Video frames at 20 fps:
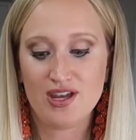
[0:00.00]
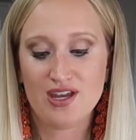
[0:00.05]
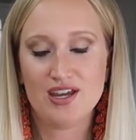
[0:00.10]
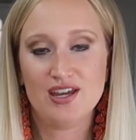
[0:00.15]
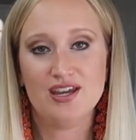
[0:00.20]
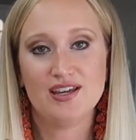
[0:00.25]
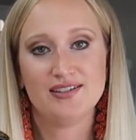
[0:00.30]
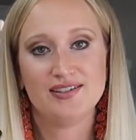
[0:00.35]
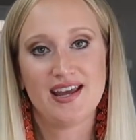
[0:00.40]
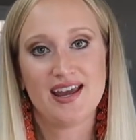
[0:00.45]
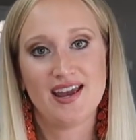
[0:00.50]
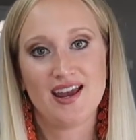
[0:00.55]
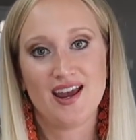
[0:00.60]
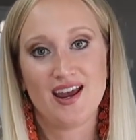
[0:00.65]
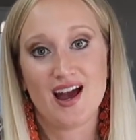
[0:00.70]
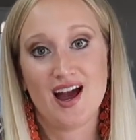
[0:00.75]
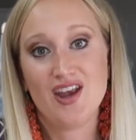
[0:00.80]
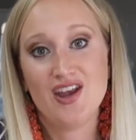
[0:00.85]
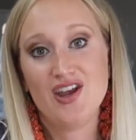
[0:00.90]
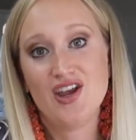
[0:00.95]
is
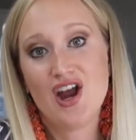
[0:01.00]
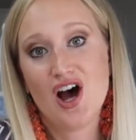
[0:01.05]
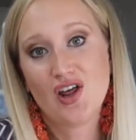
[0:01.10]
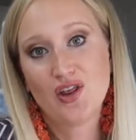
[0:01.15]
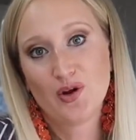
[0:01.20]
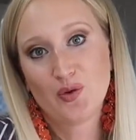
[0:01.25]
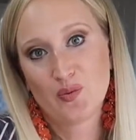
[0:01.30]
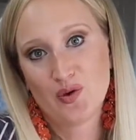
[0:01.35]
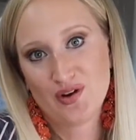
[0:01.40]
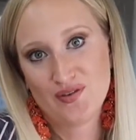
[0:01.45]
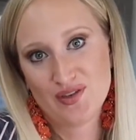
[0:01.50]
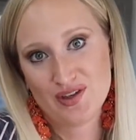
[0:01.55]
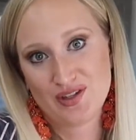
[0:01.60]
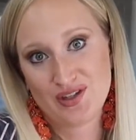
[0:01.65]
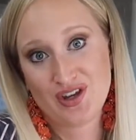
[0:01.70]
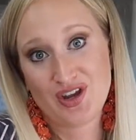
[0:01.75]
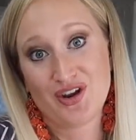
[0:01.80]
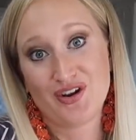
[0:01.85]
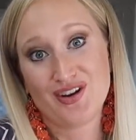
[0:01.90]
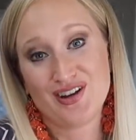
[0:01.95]
another one of the
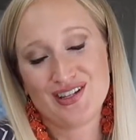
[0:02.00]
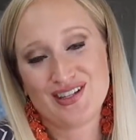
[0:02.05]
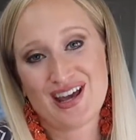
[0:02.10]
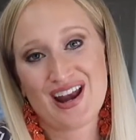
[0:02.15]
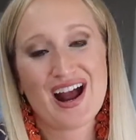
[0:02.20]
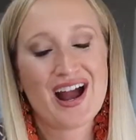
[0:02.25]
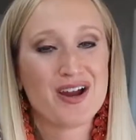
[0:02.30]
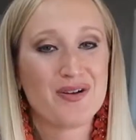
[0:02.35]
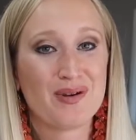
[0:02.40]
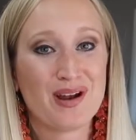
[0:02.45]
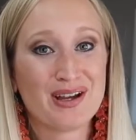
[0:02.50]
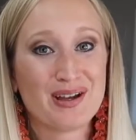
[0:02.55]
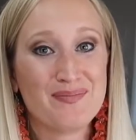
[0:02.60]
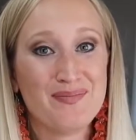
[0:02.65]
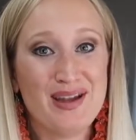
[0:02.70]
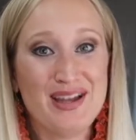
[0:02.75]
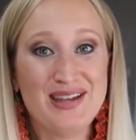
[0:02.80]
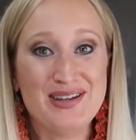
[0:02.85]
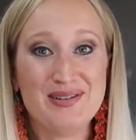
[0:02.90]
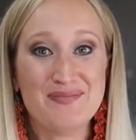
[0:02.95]
securities that I
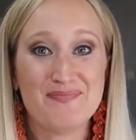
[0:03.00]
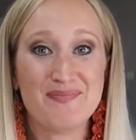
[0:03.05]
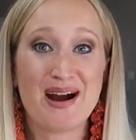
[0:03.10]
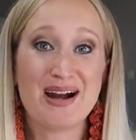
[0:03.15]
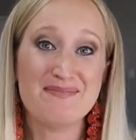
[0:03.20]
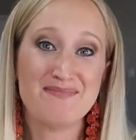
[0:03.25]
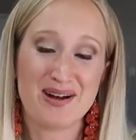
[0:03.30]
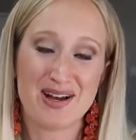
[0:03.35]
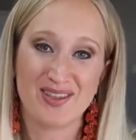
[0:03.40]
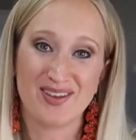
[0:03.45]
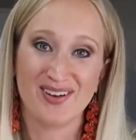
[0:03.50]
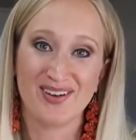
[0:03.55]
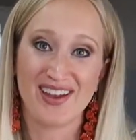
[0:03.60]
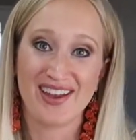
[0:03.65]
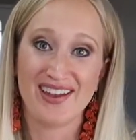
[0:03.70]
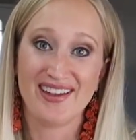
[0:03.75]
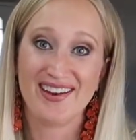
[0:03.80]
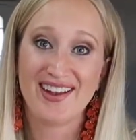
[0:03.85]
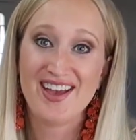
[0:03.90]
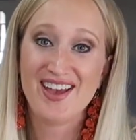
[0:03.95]
recommend my mother
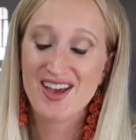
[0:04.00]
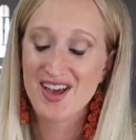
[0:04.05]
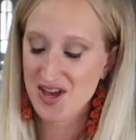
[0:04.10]
get.